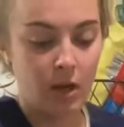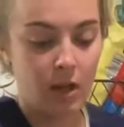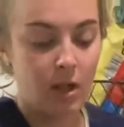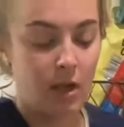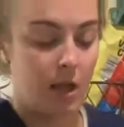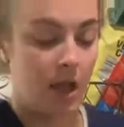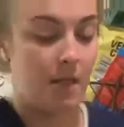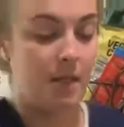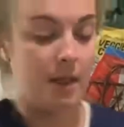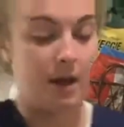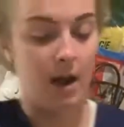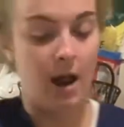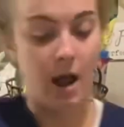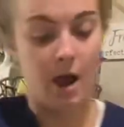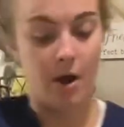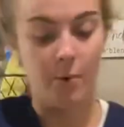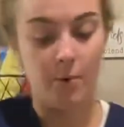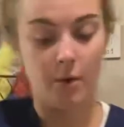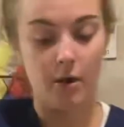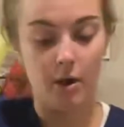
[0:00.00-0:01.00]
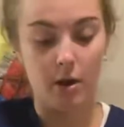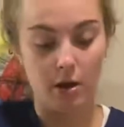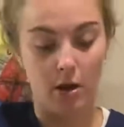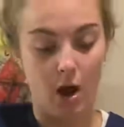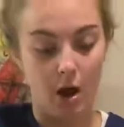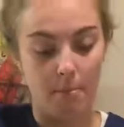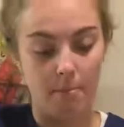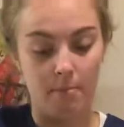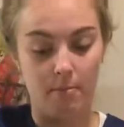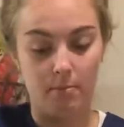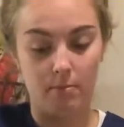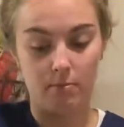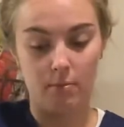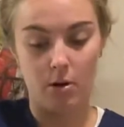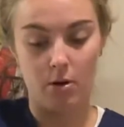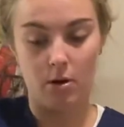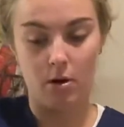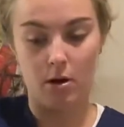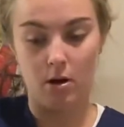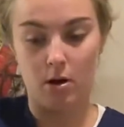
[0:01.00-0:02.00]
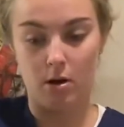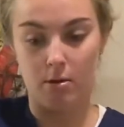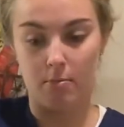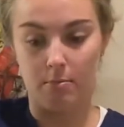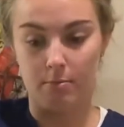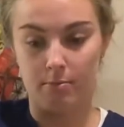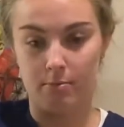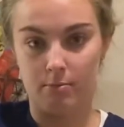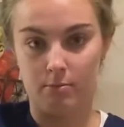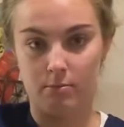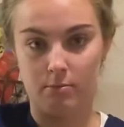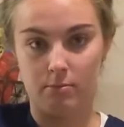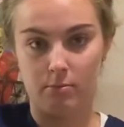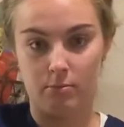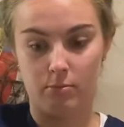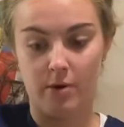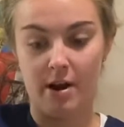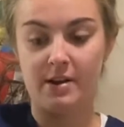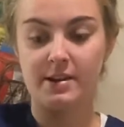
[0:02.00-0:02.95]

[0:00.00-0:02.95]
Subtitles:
And then I would write